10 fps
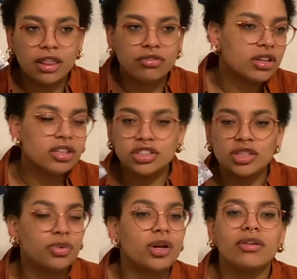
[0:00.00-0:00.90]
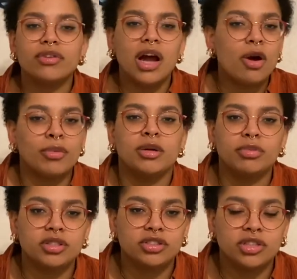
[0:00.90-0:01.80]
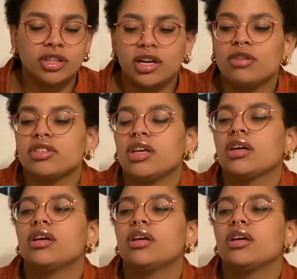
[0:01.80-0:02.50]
trilogy, whatever, how many books are in that. And I was like,